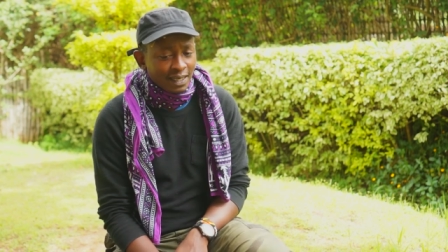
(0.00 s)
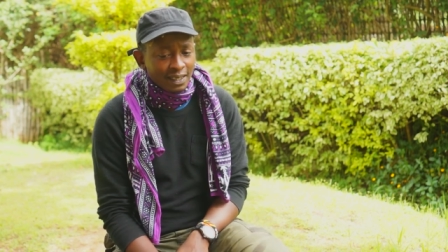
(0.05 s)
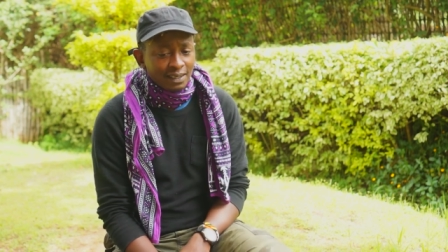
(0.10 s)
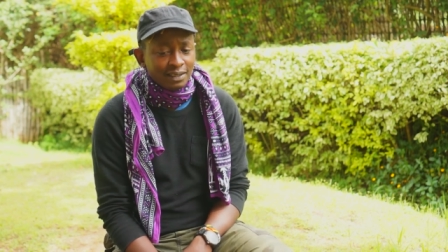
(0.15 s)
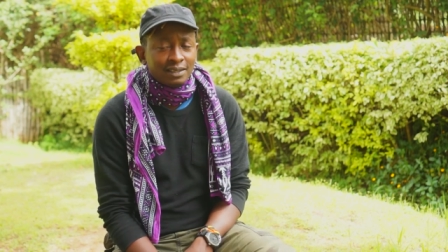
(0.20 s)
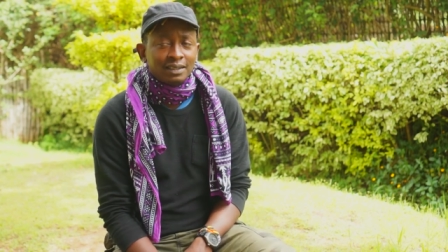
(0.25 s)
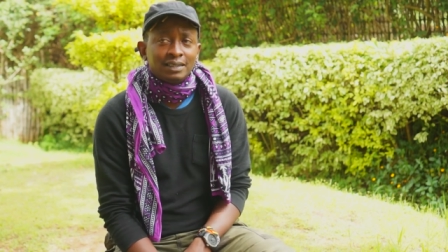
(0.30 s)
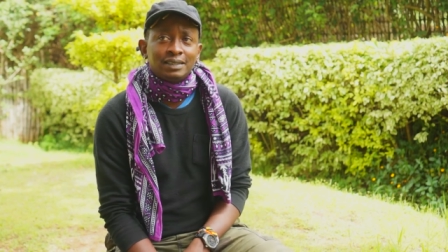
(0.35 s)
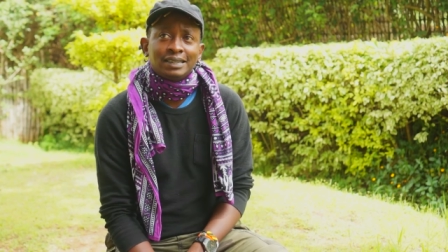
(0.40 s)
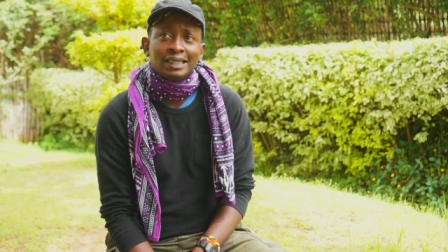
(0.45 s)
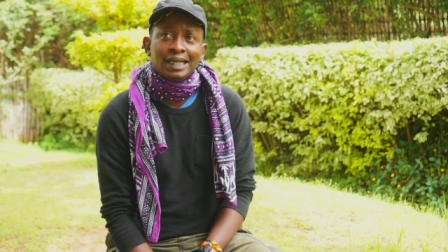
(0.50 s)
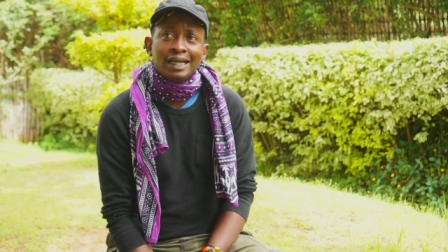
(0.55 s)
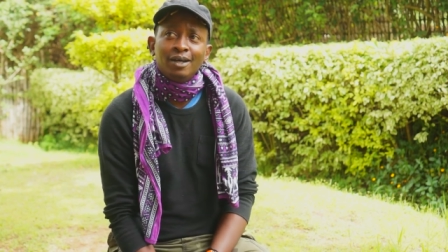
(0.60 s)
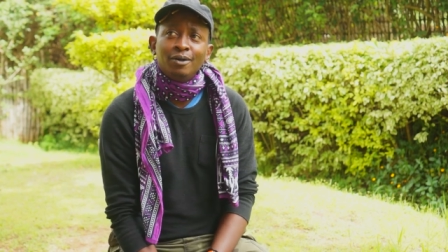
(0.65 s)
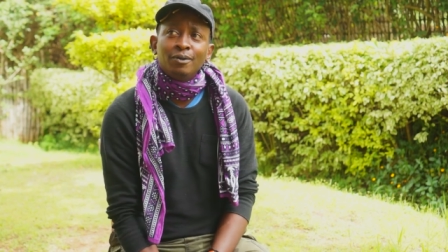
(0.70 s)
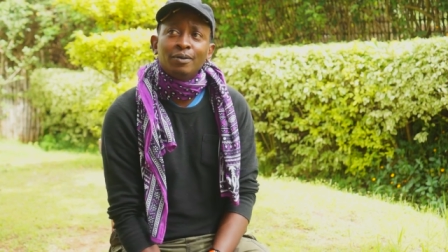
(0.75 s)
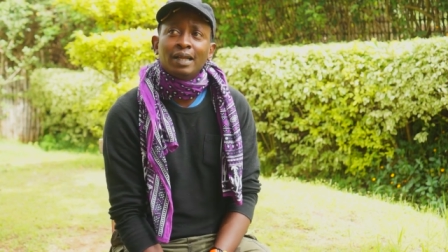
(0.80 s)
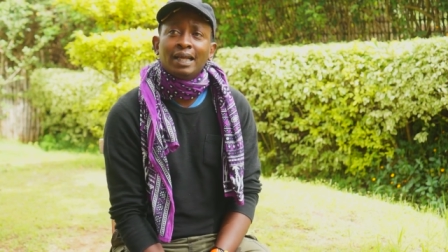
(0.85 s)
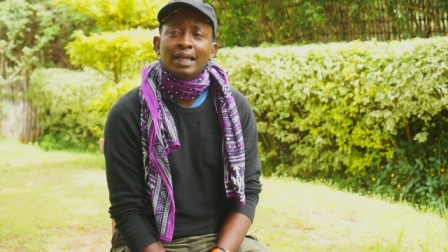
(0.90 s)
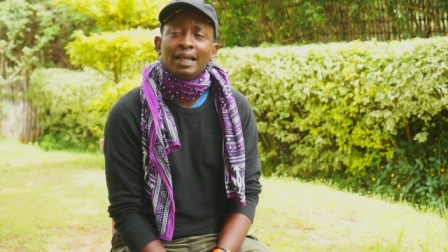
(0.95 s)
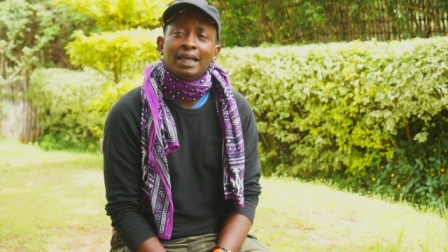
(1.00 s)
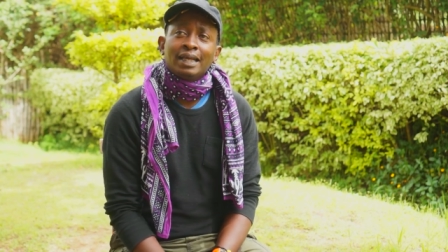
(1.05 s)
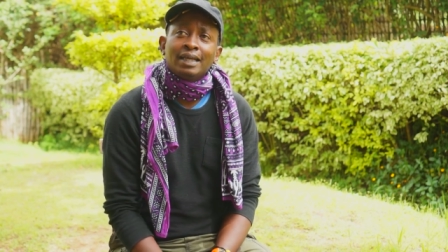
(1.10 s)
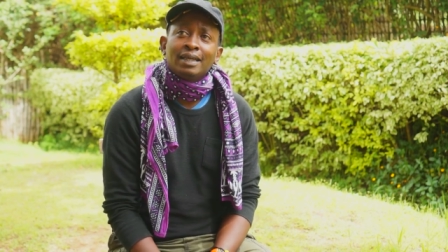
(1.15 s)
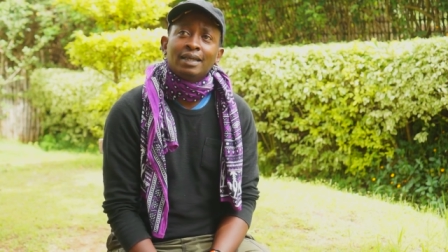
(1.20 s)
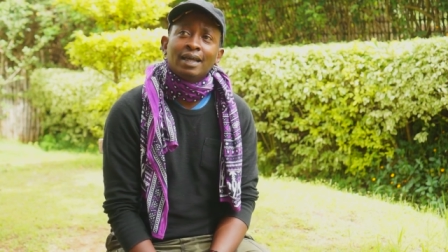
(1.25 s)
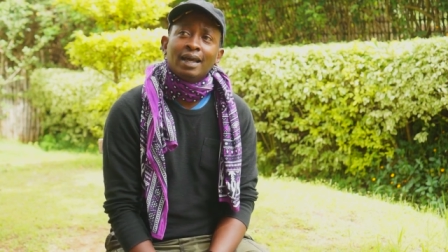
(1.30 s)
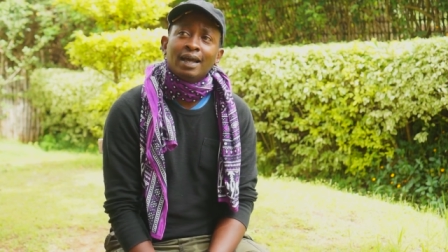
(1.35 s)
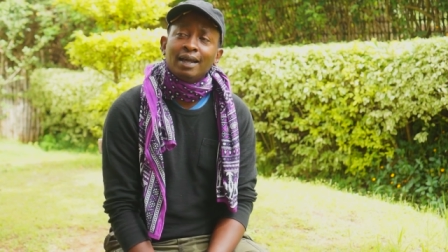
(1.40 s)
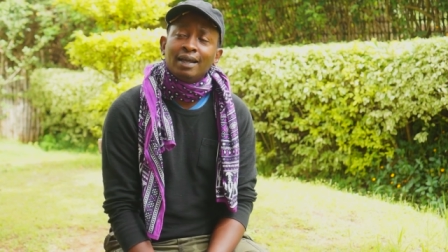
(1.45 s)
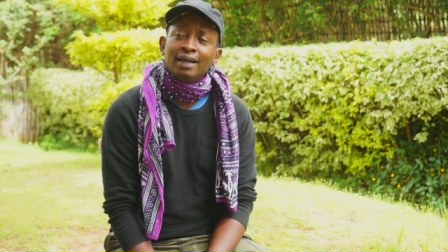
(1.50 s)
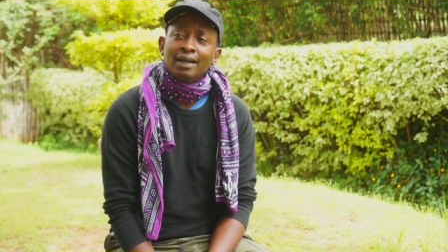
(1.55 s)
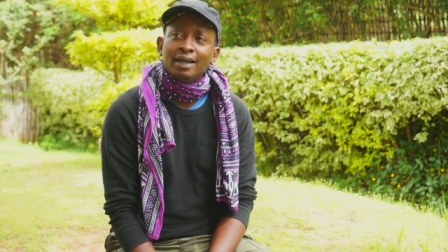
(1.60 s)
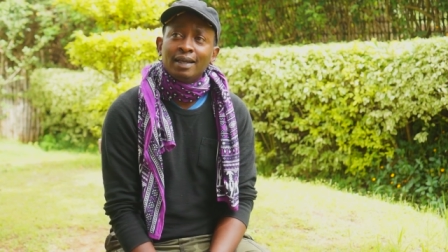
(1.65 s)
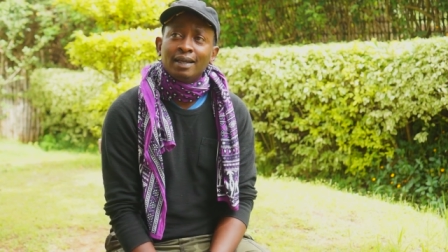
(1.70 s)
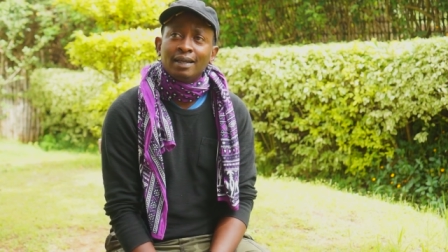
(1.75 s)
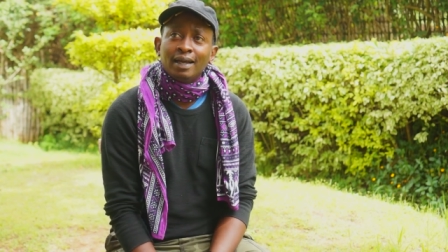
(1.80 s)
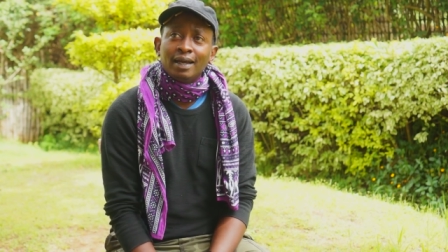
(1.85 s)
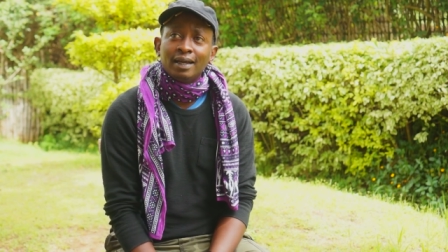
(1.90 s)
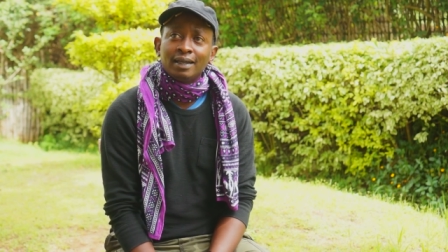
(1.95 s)
into town and I, I,
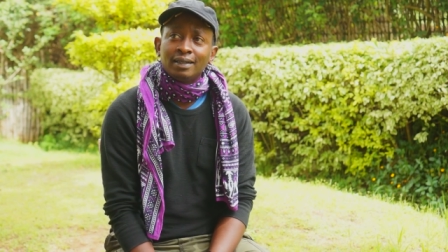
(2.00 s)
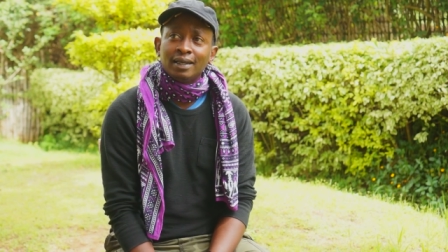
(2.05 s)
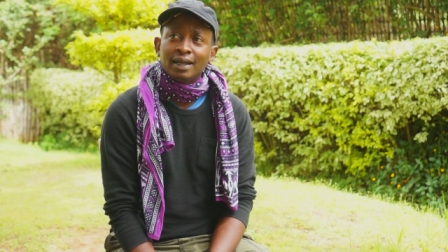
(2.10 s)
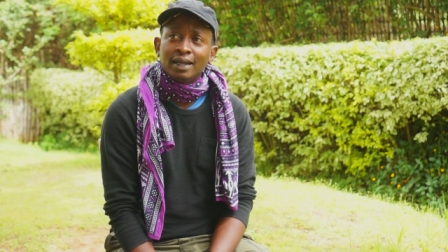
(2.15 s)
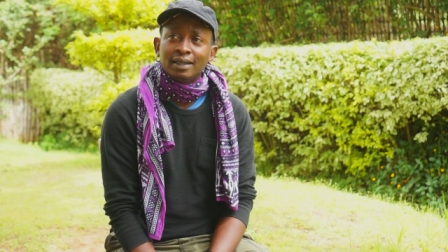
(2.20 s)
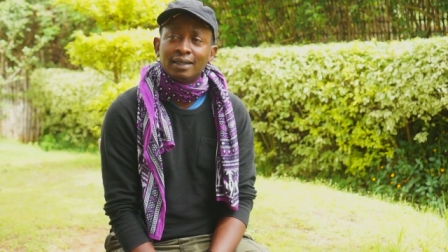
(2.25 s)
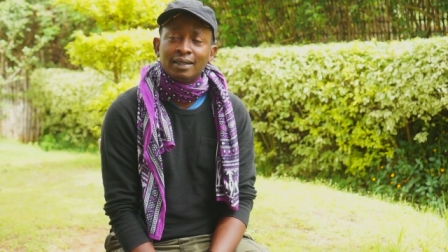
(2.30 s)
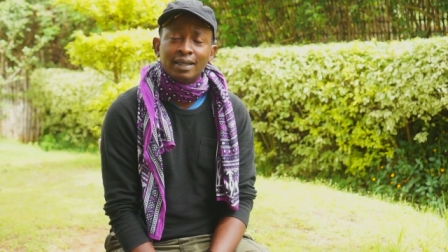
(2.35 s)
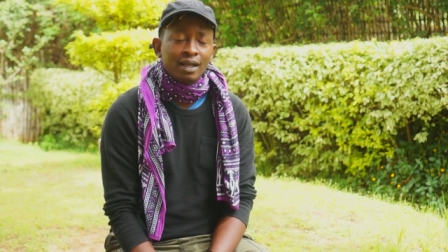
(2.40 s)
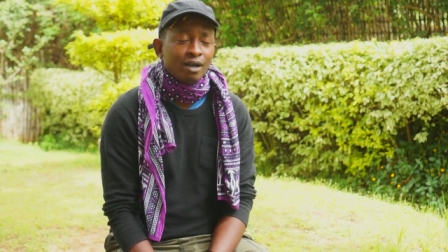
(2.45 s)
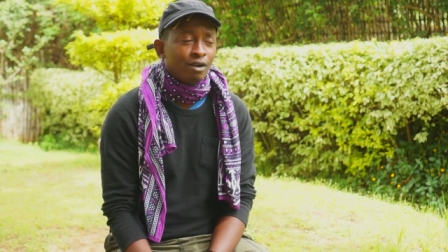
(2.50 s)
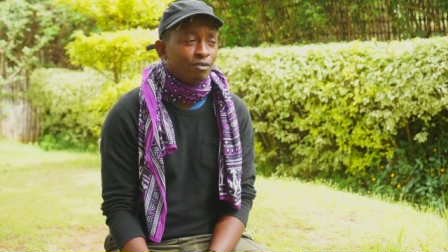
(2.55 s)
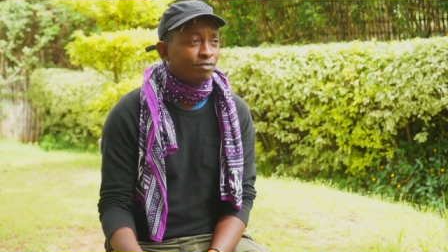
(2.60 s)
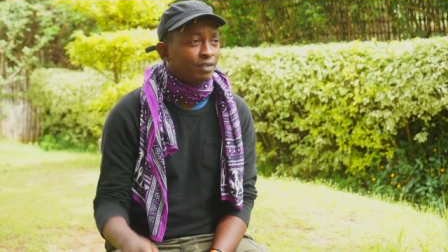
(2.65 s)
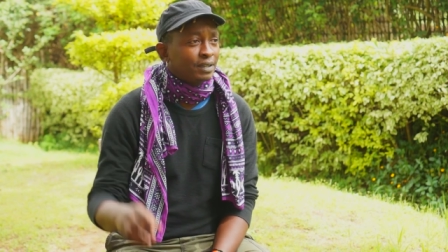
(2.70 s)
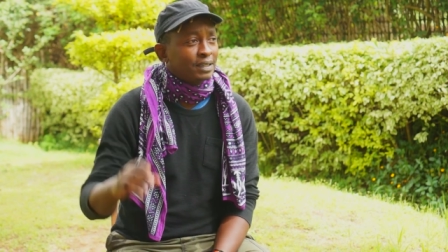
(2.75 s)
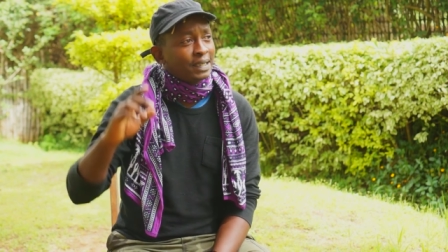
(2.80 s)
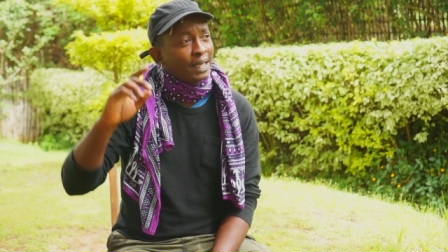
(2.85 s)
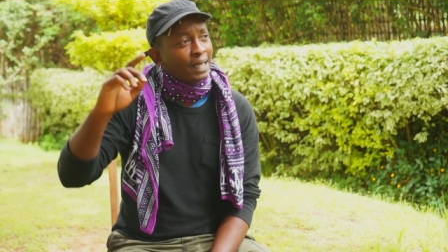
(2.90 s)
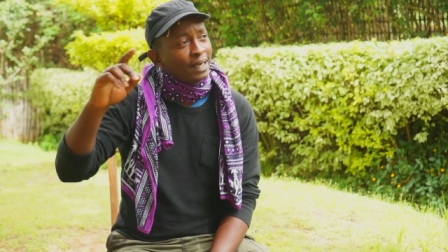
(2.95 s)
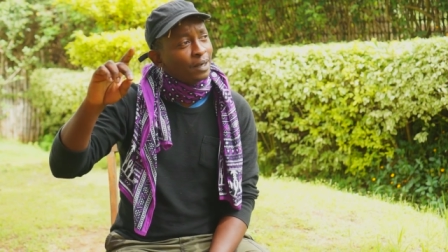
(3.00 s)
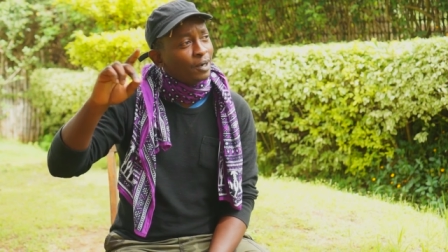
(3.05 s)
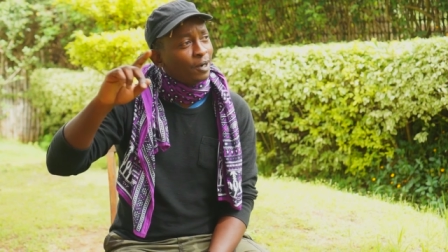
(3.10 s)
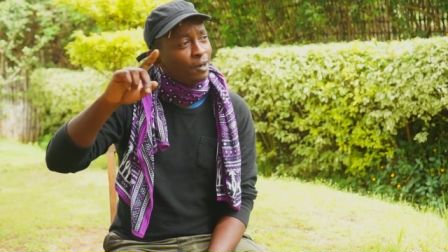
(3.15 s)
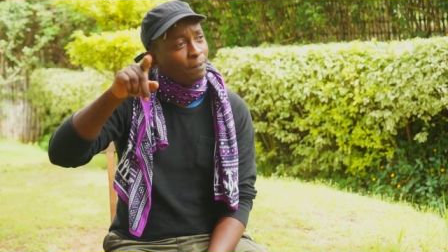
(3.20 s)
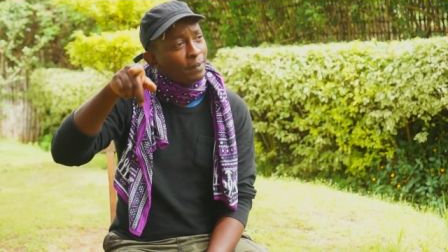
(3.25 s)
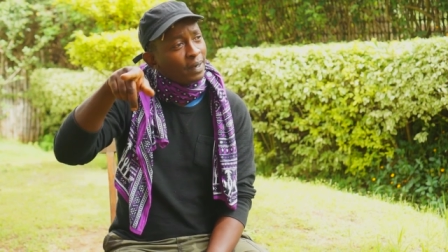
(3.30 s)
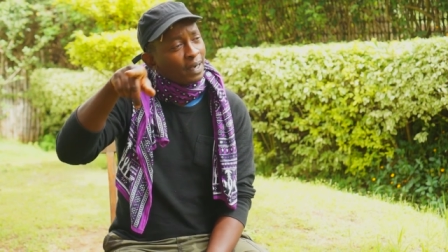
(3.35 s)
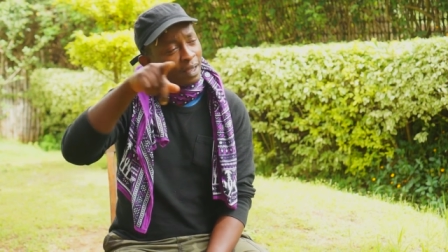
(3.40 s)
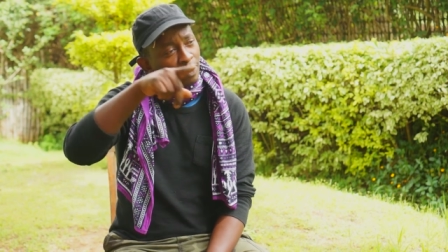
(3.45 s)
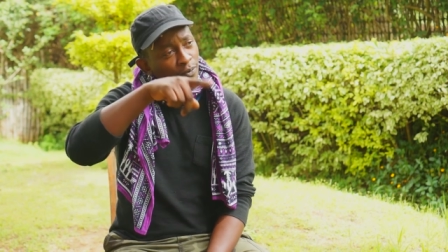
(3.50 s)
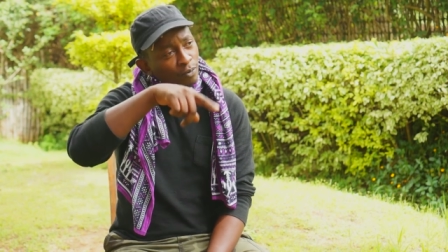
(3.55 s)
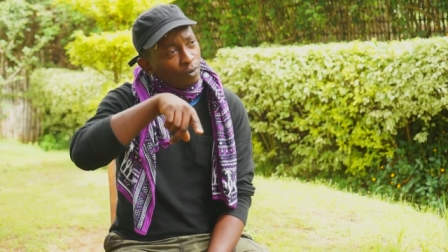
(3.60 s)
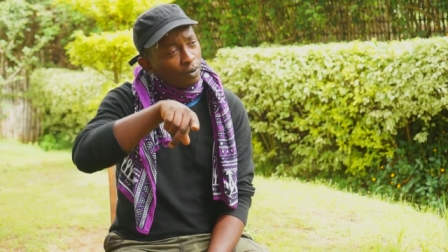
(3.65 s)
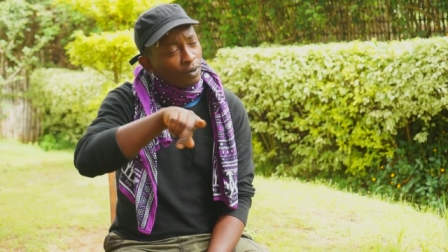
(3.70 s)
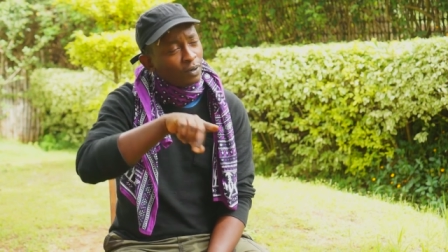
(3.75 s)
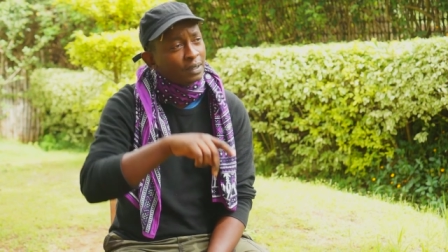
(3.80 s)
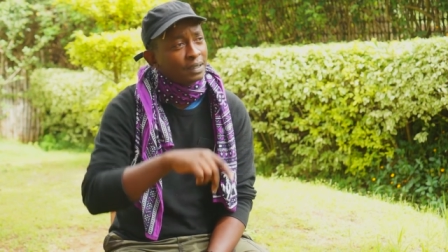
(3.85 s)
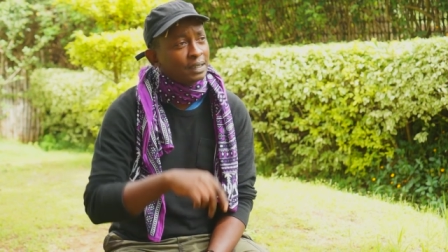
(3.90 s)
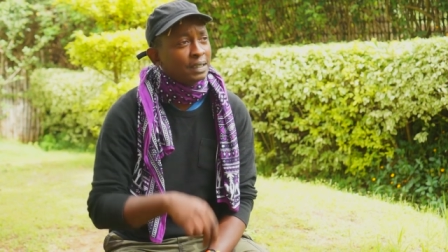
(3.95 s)
I, I get off at Kencom and I
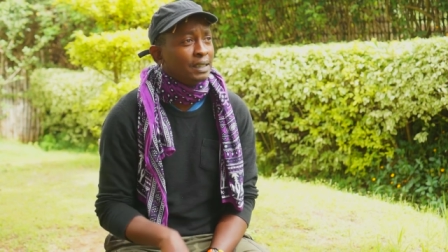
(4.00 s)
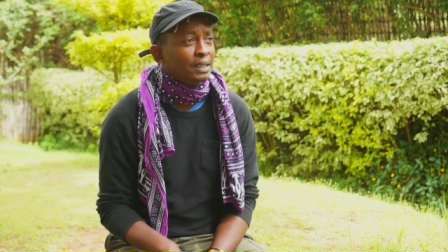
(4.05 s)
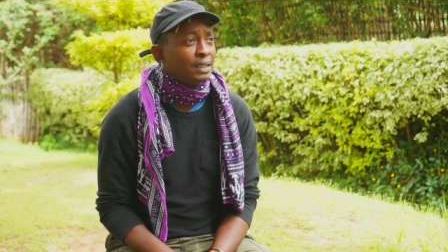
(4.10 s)
walk